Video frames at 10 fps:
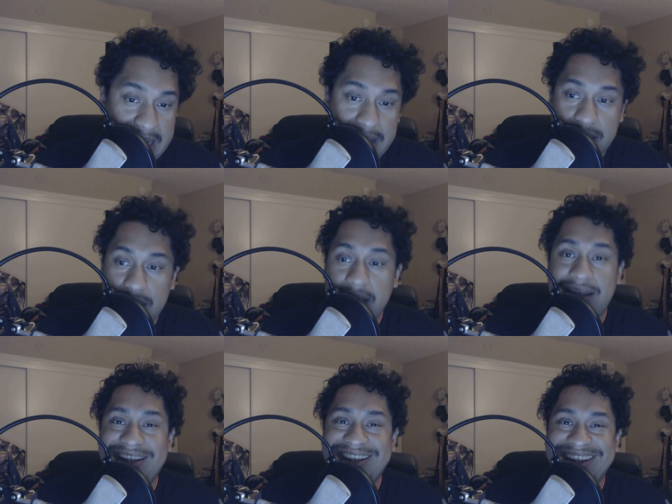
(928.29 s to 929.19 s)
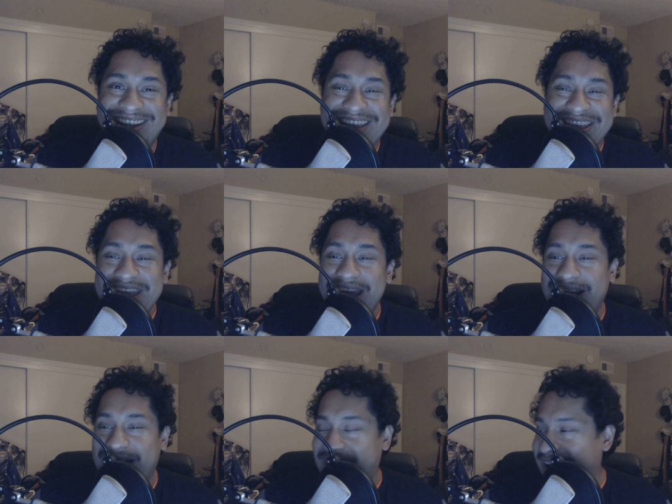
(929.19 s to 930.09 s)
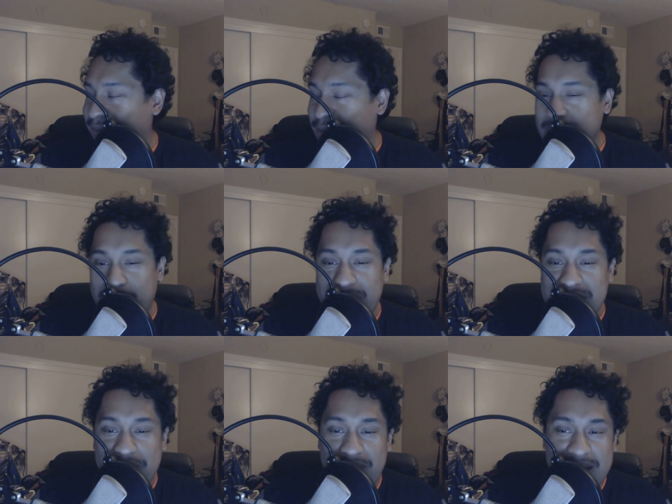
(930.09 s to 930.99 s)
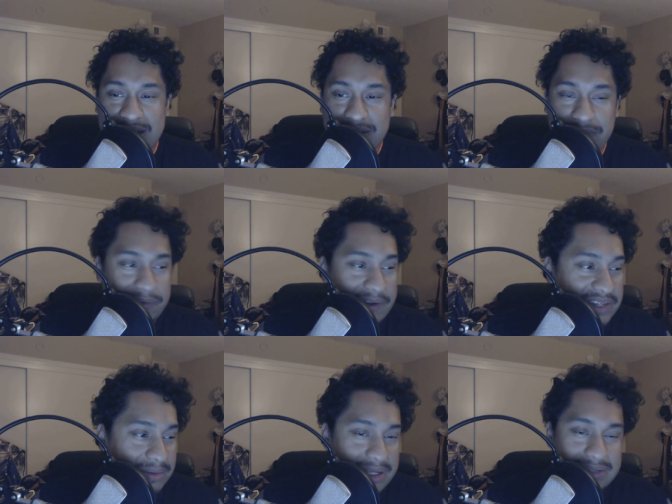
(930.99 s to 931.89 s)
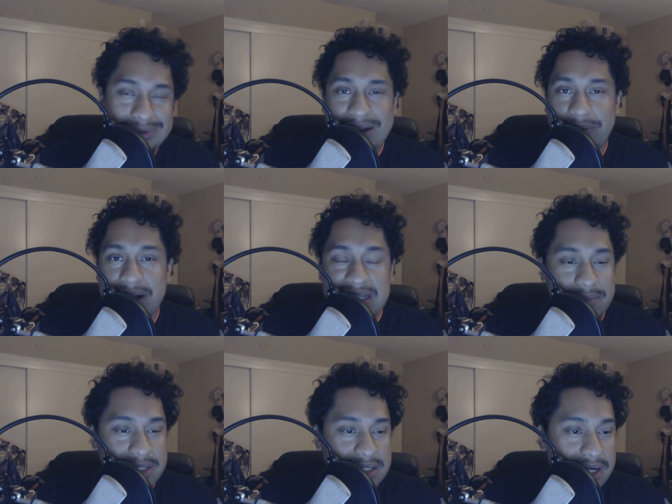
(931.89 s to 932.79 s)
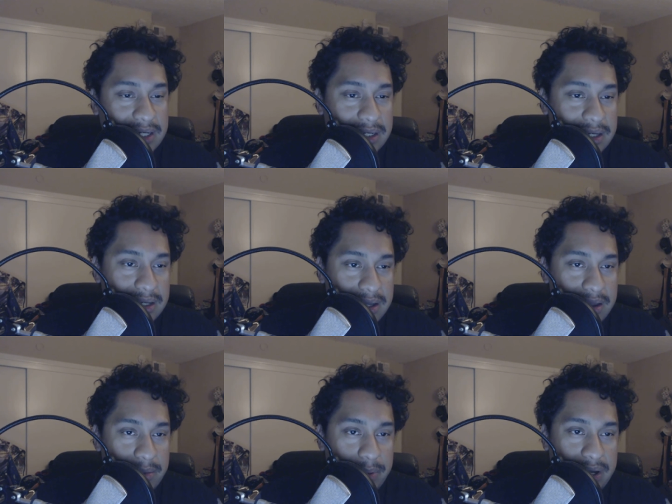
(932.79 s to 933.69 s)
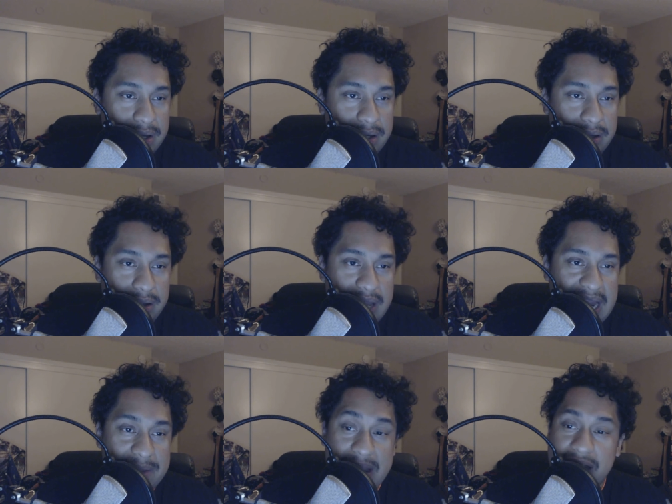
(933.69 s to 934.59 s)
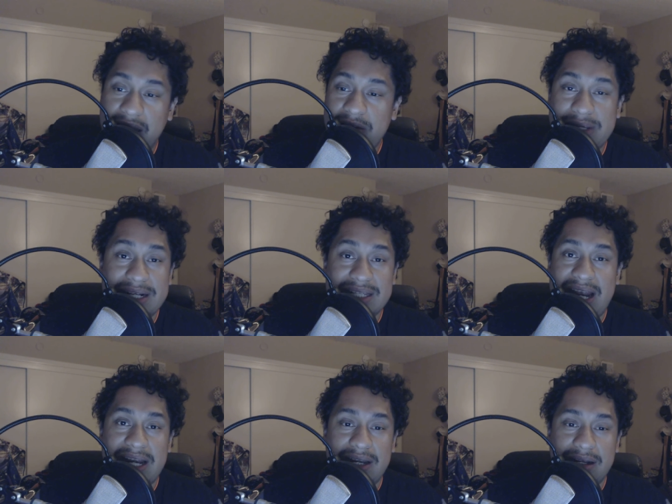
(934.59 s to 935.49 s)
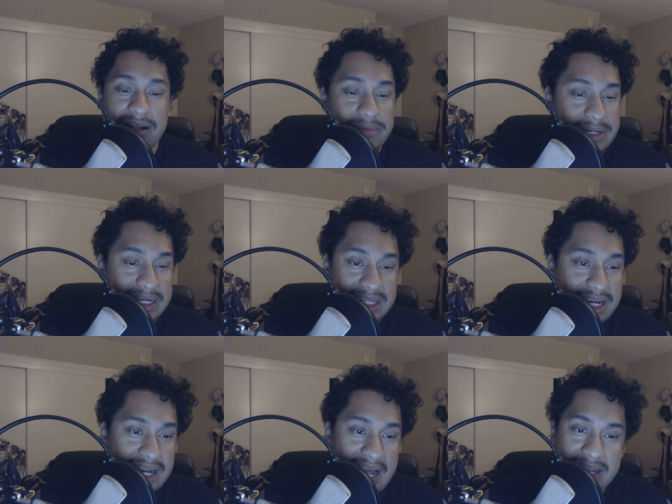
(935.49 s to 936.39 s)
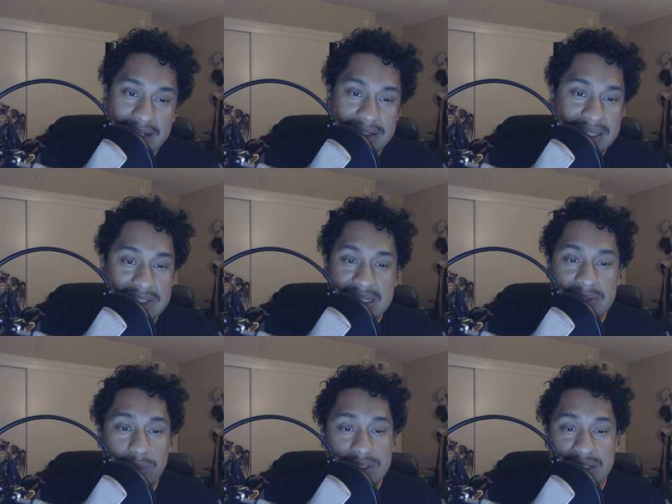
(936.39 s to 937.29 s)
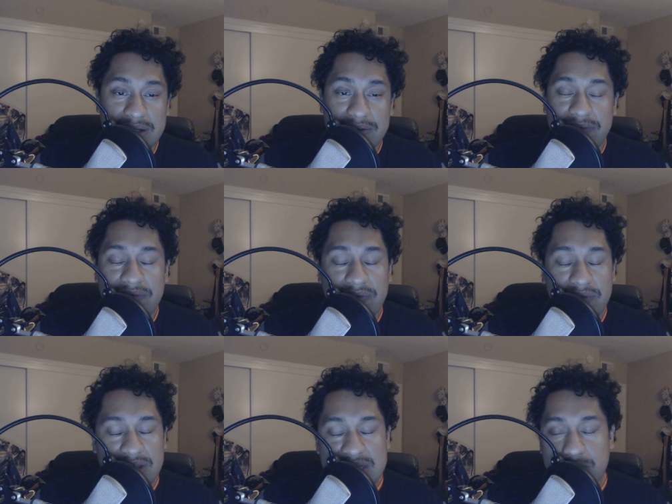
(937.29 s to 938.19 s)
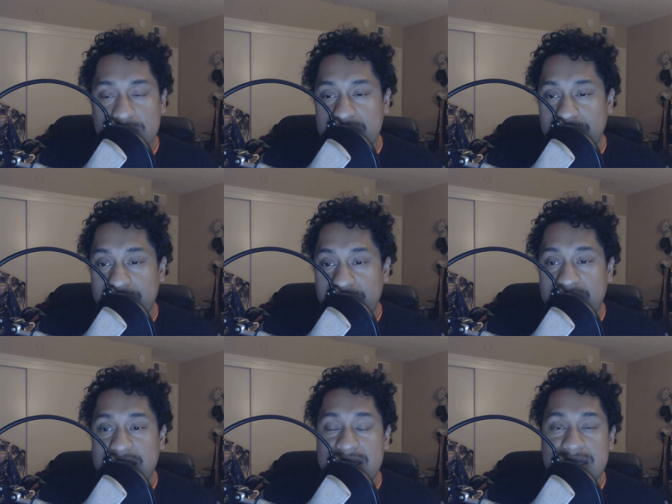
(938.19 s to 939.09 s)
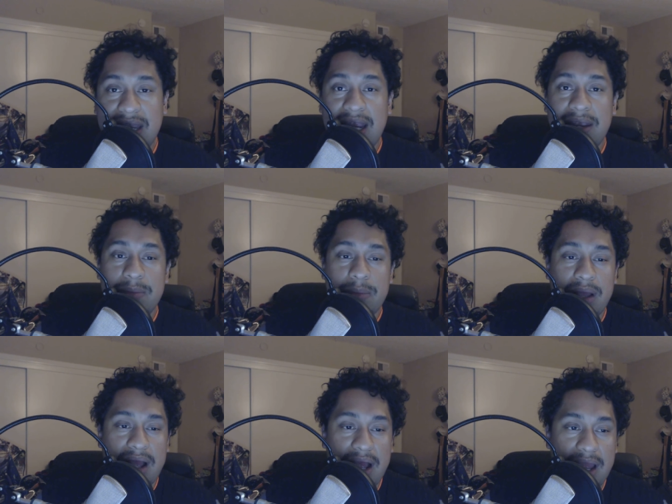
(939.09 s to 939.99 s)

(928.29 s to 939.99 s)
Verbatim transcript: yeah, uh, I've already been ranting for like fifteen minutes. Well, not ranting, I've been talking, but. Hey man, color me excited. Color me excited. I this this was a this was the funnest game